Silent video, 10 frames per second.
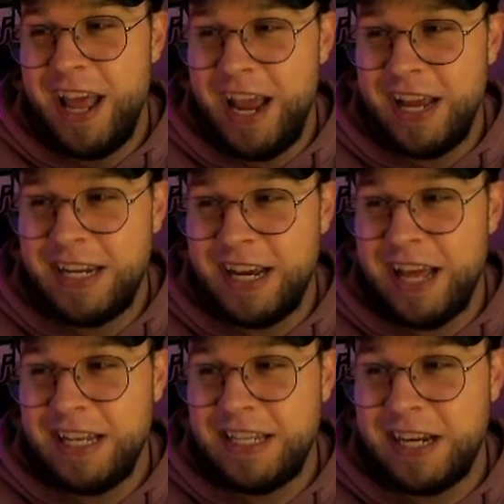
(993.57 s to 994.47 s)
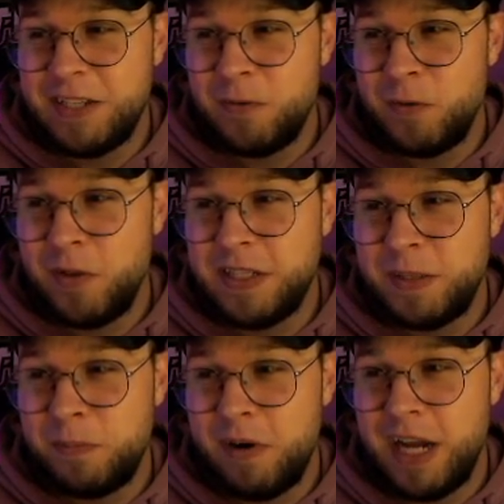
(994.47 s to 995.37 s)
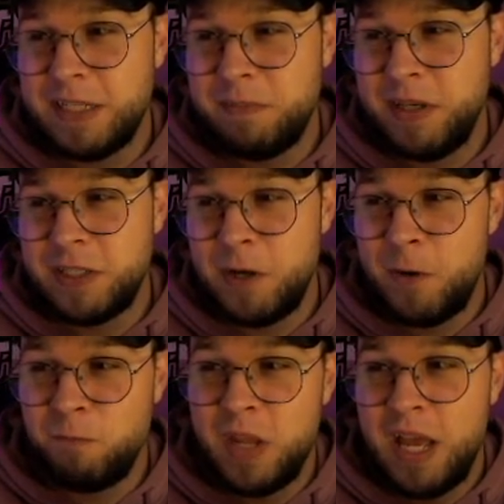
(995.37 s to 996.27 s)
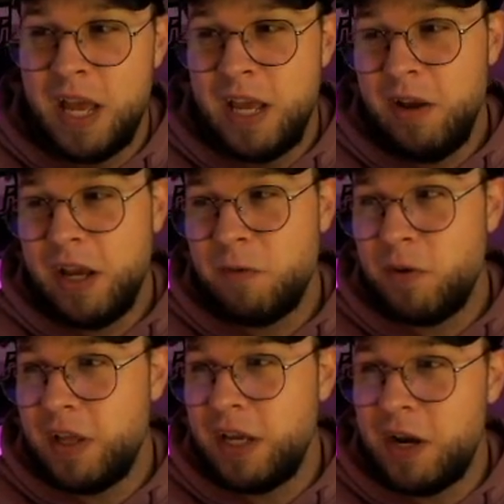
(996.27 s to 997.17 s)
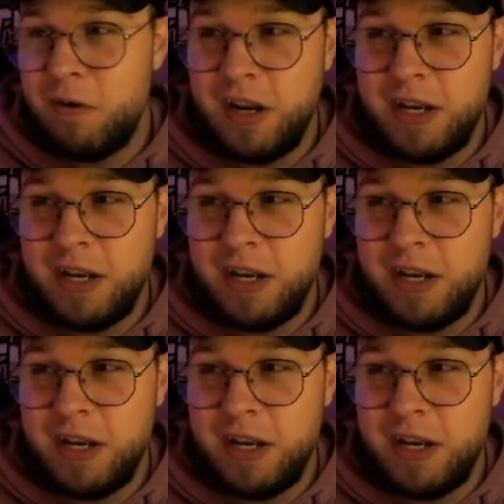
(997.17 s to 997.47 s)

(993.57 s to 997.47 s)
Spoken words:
And that doesn't really surprise me. So you can really go in